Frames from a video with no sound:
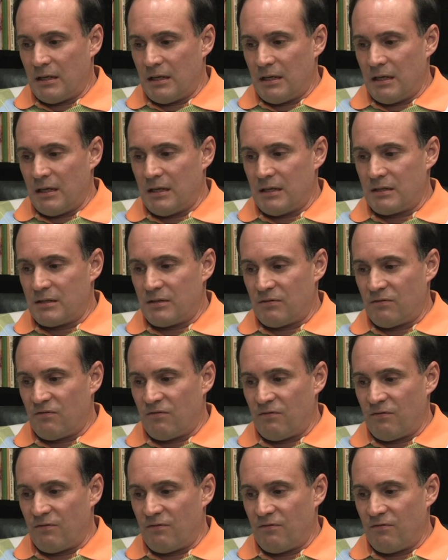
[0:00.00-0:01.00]
is
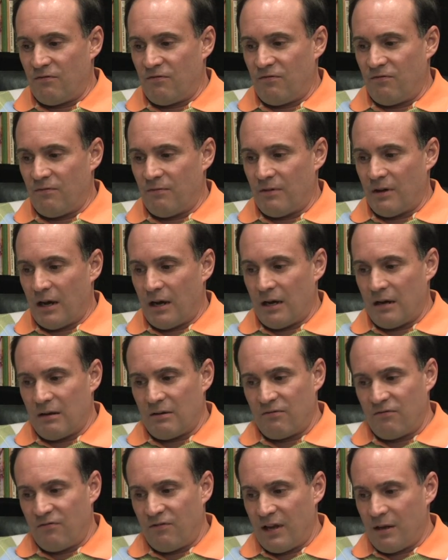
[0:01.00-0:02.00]

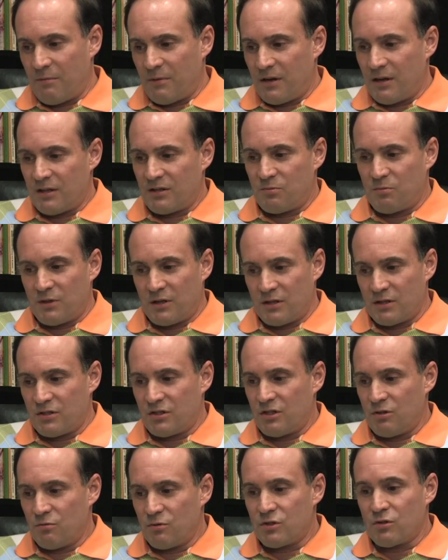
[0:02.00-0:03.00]
feminist because
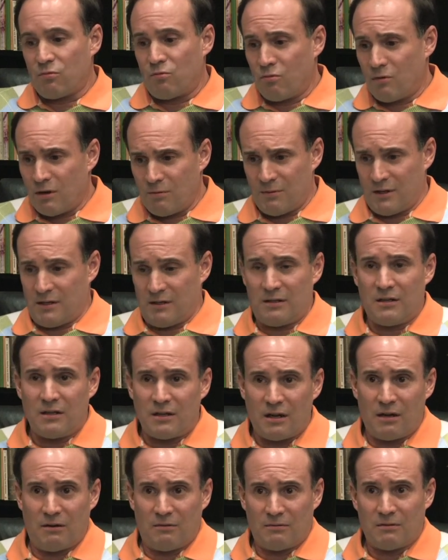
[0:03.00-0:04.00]
she was a
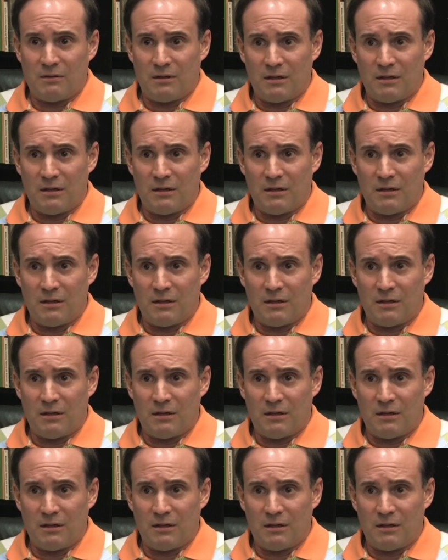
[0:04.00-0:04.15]
woman,